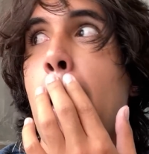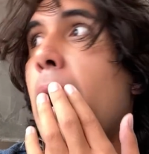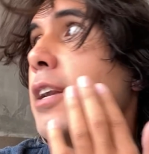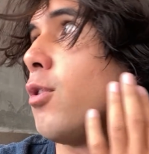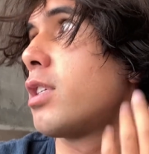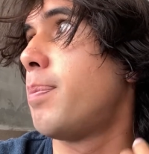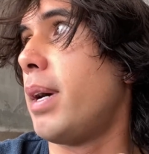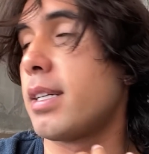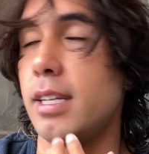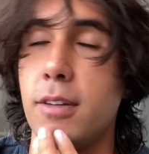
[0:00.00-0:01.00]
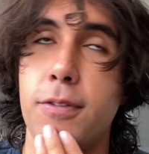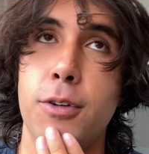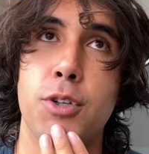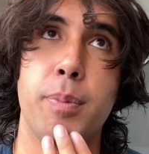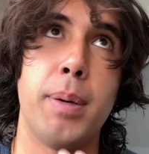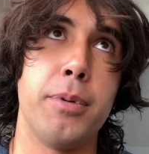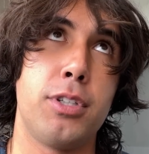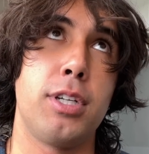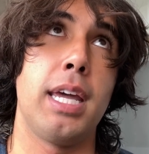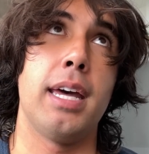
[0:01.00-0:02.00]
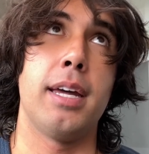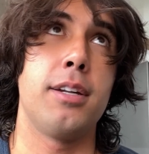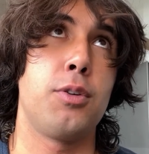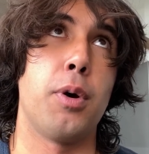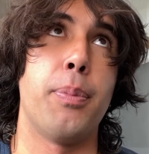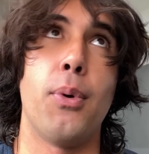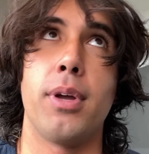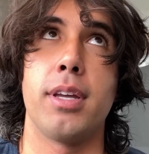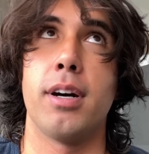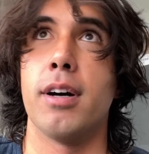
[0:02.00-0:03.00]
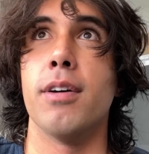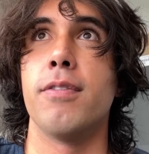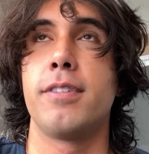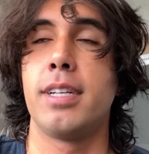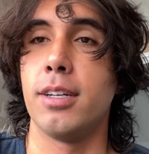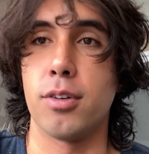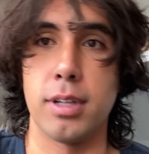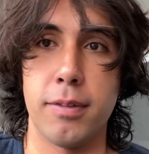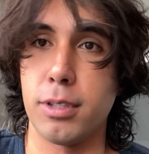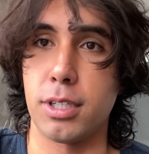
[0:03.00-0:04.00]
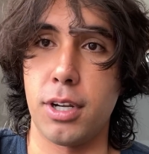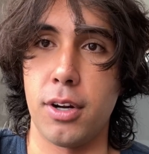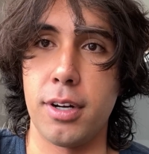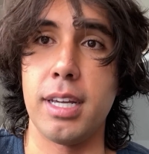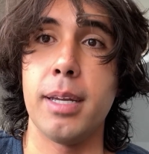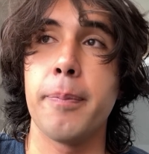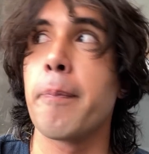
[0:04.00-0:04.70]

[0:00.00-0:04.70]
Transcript: I do expect in the future Bumble to get to a point of Tinder level security.